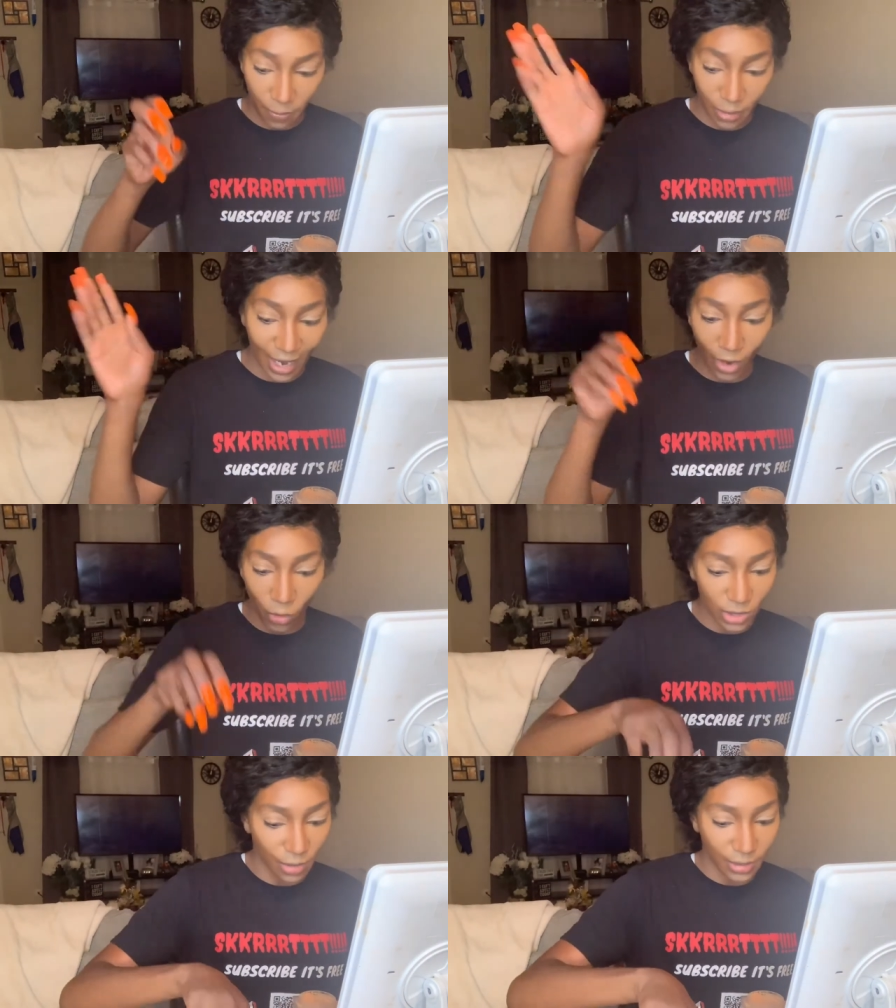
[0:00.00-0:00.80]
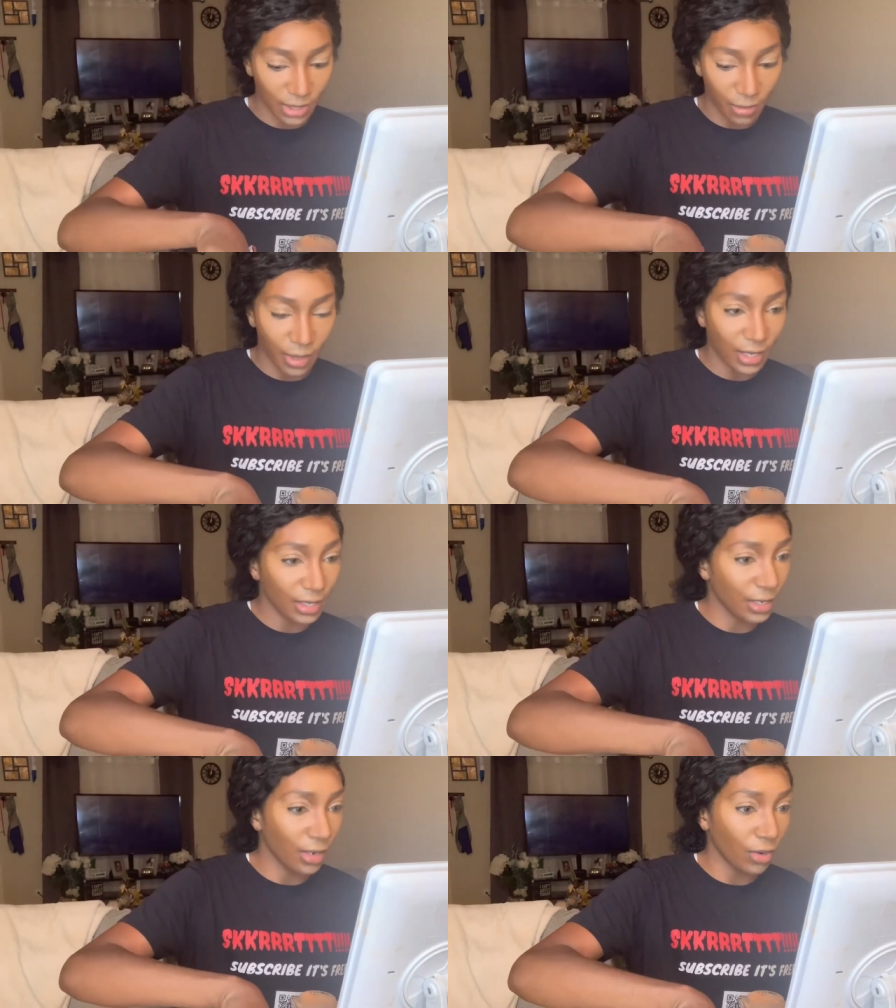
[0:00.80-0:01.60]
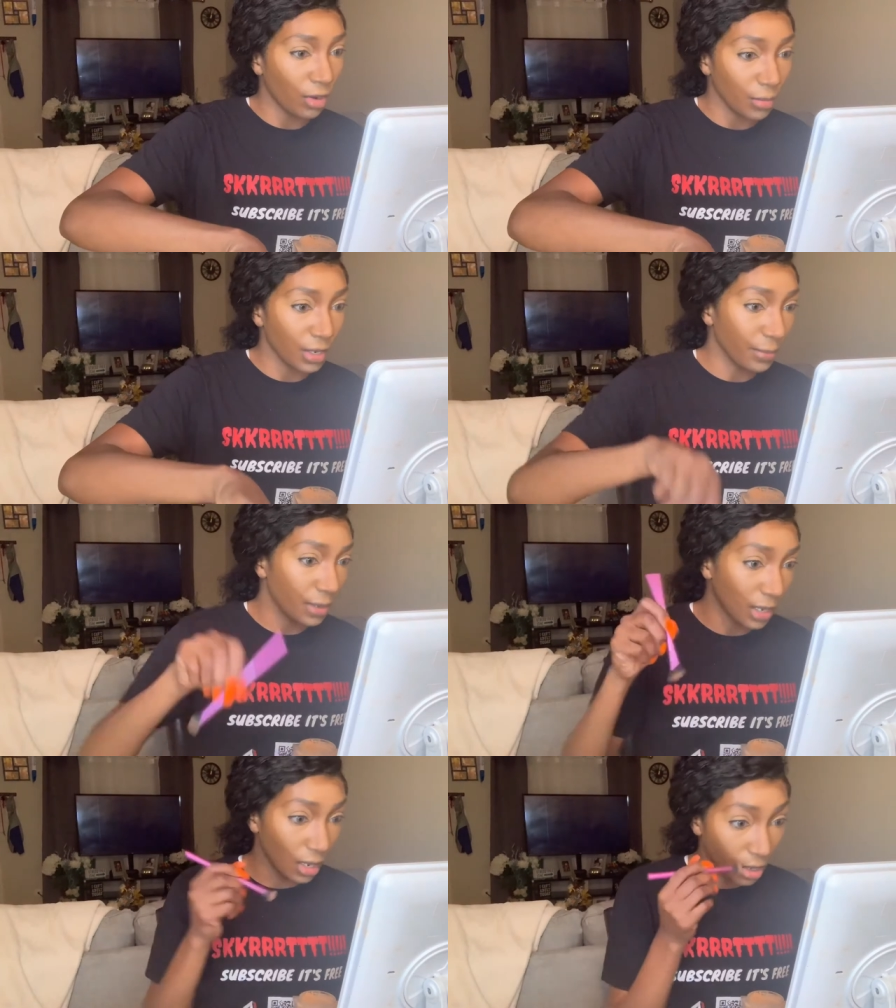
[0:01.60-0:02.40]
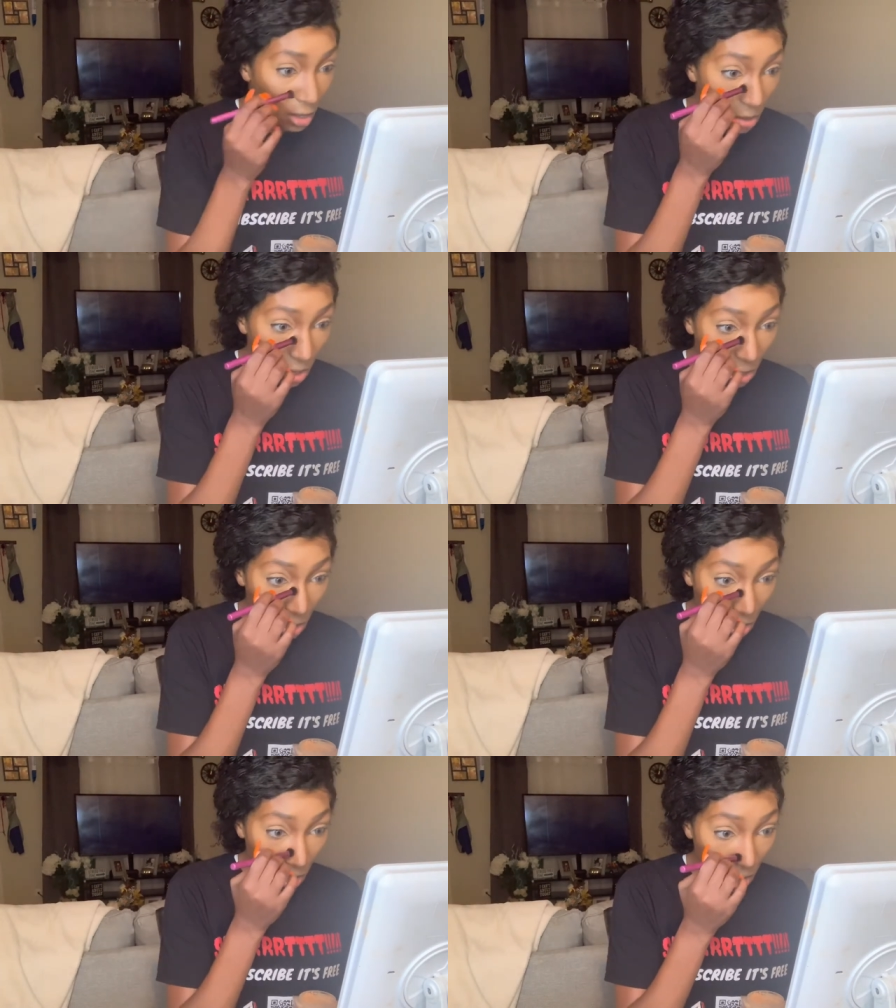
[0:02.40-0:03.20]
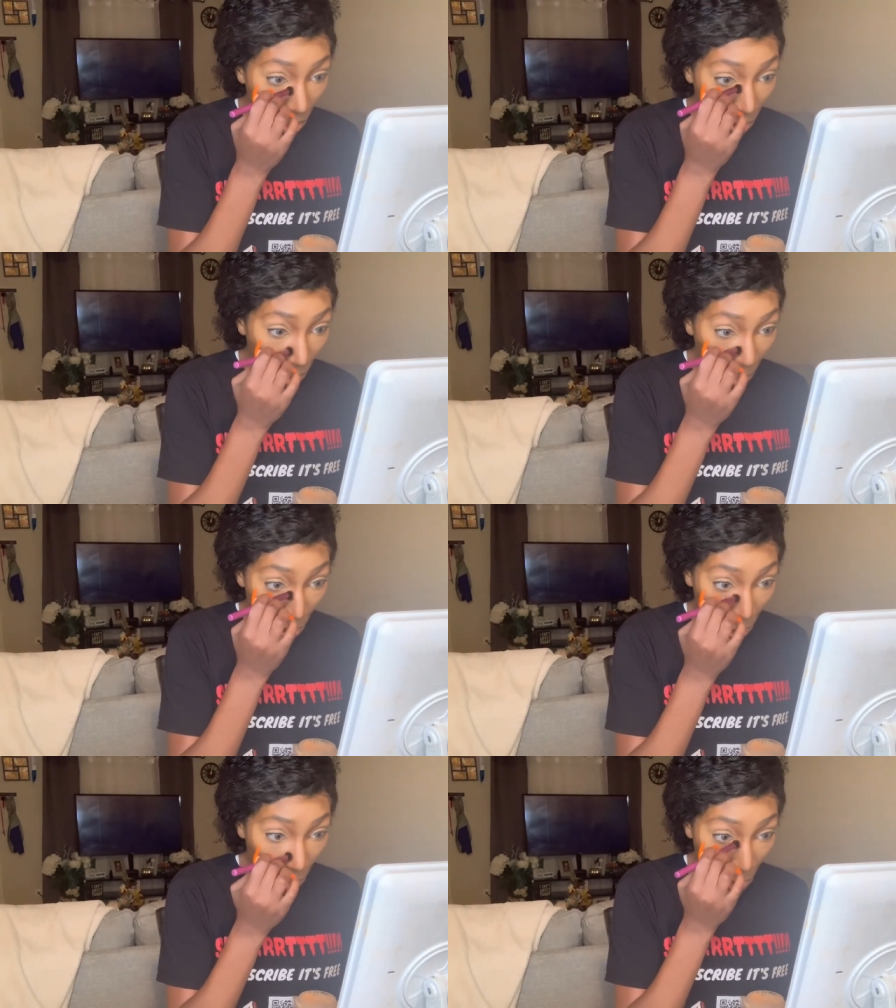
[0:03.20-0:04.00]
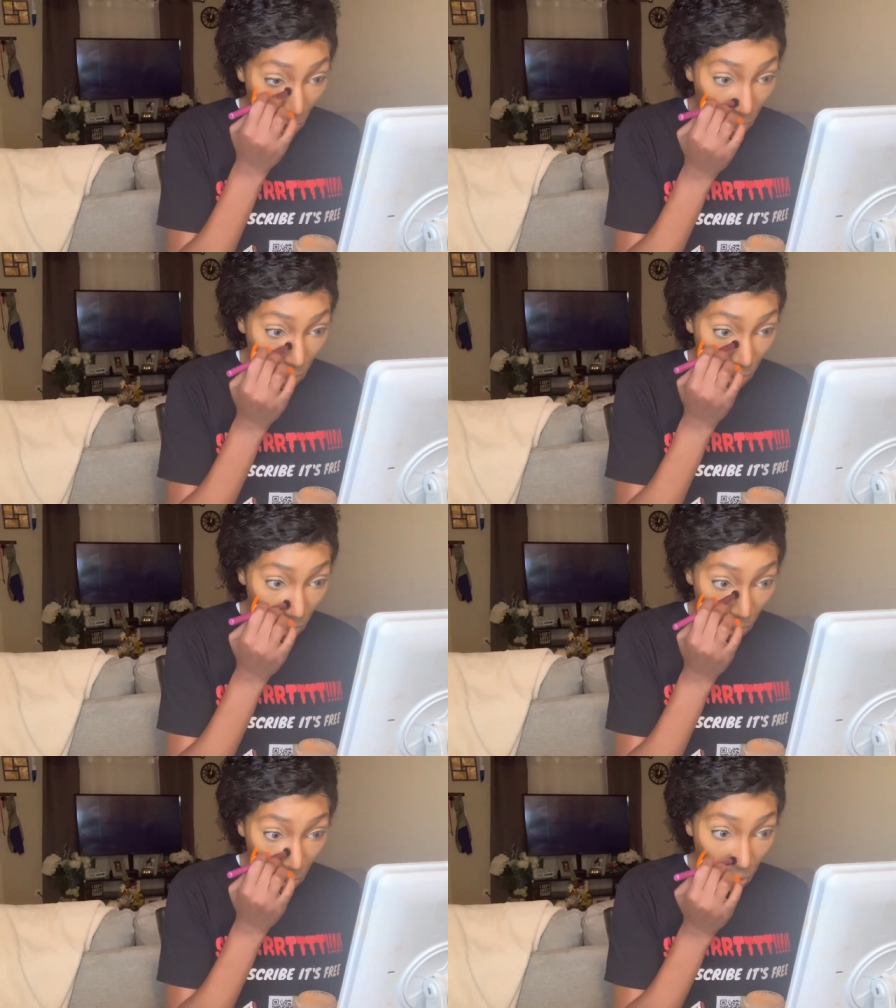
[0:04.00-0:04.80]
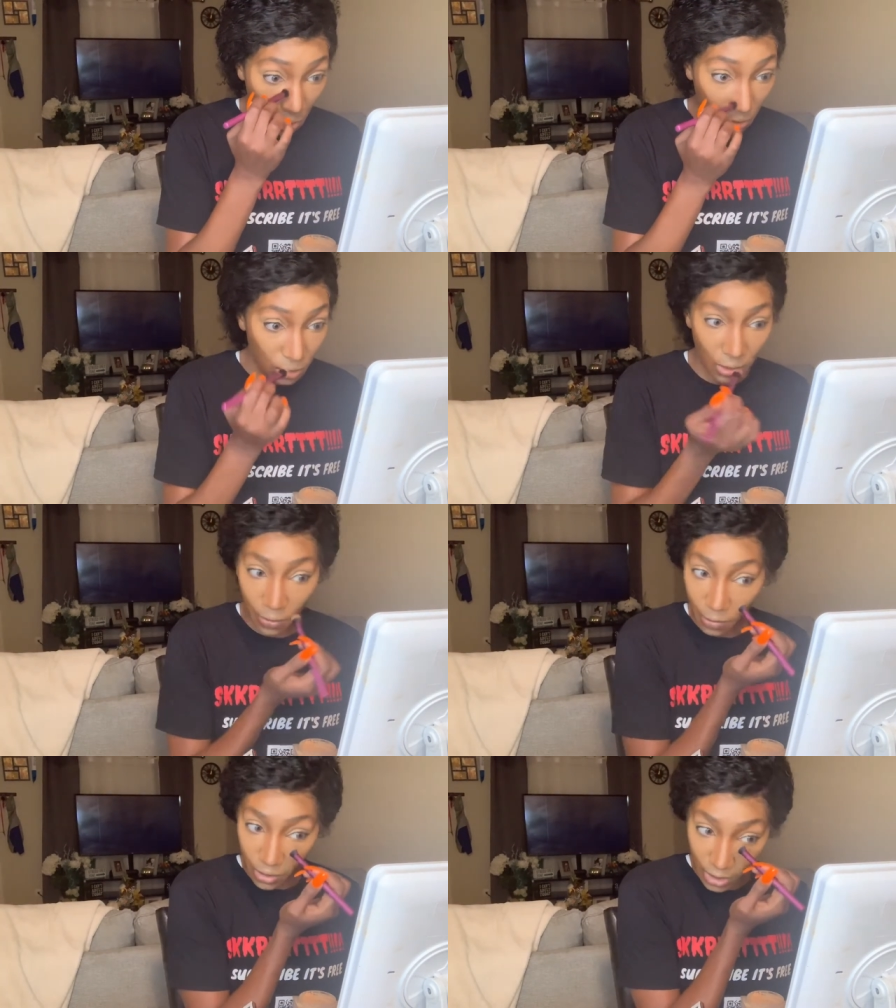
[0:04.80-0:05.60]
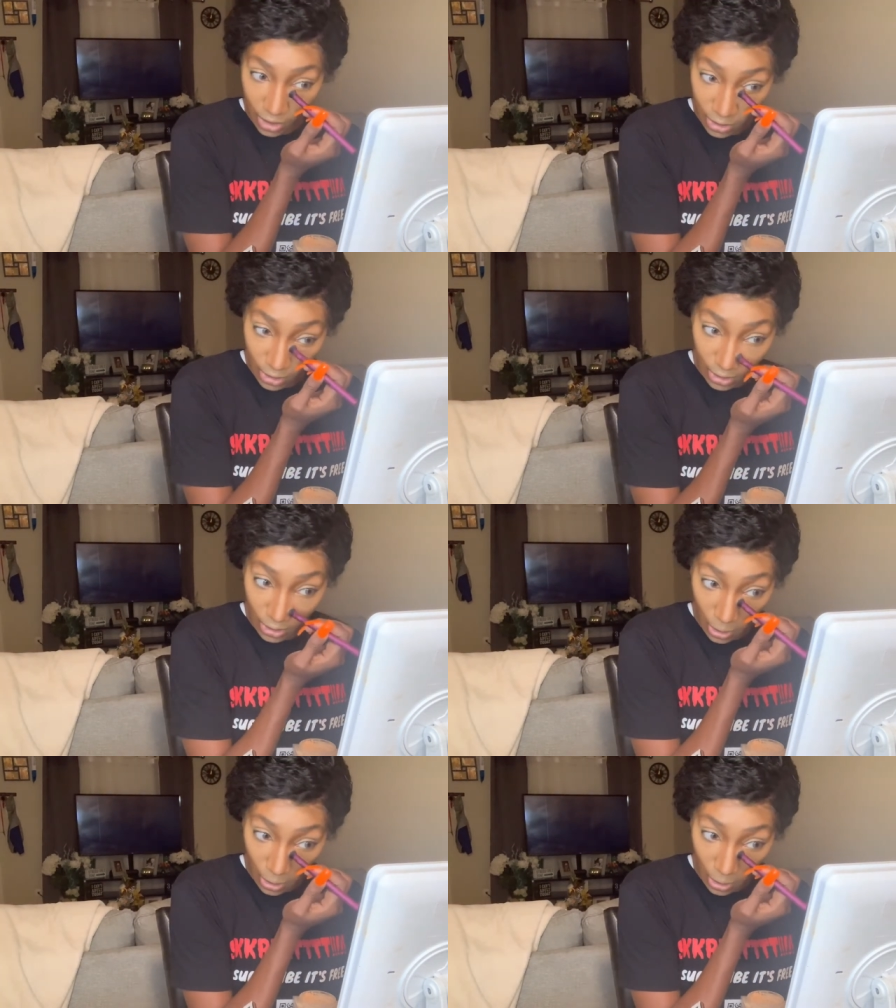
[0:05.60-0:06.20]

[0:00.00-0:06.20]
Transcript: But I know it's gonna be somebody that don't know me that be like, oh, you can not turn your nose. Yes, sis.